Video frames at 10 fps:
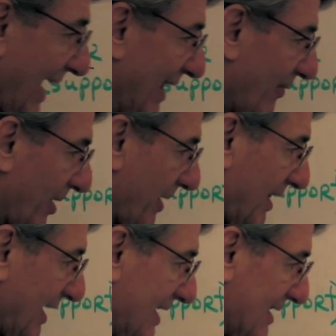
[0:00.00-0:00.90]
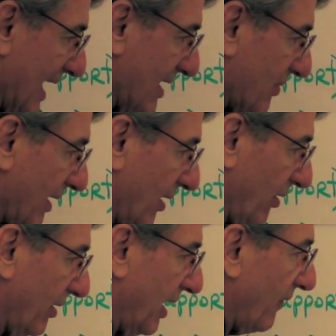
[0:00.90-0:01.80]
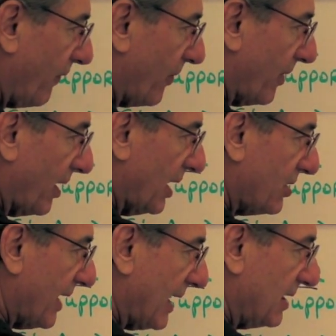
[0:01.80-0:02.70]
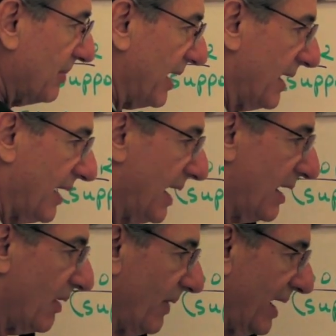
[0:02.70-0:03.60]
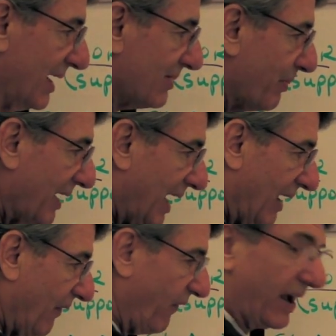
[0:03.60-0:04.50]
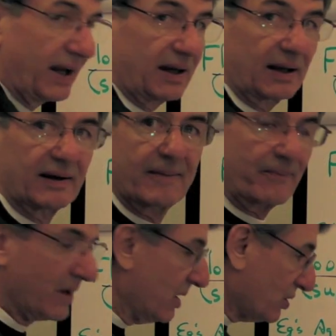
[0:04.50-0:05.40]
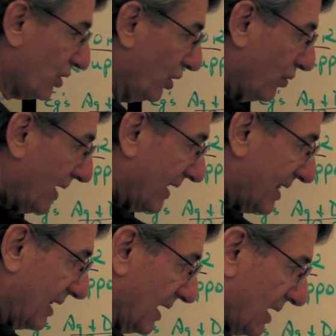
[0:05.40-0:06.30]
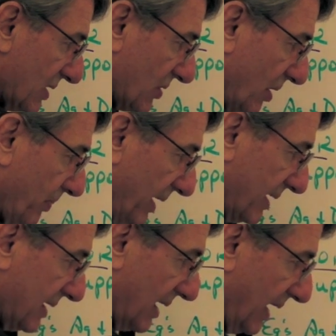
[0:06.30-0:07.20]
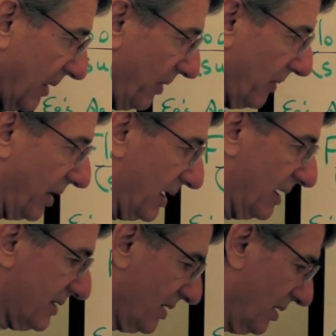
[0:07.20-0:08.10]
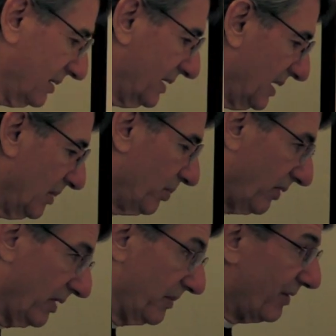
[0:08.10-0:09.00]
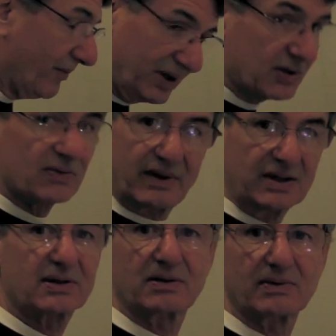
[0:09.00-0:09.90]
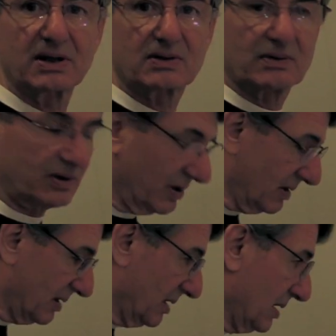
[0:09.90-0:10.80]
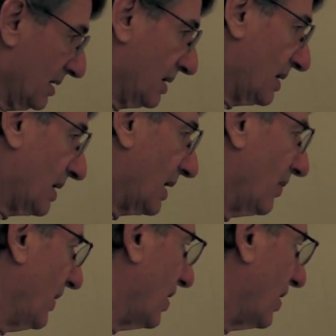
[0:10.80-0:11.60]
And then what about these guys who are out looking for work, attracted by the higher wage, but can't find it? So you get a surplus in the labor market. It's called unemployment, which is wasted resources. We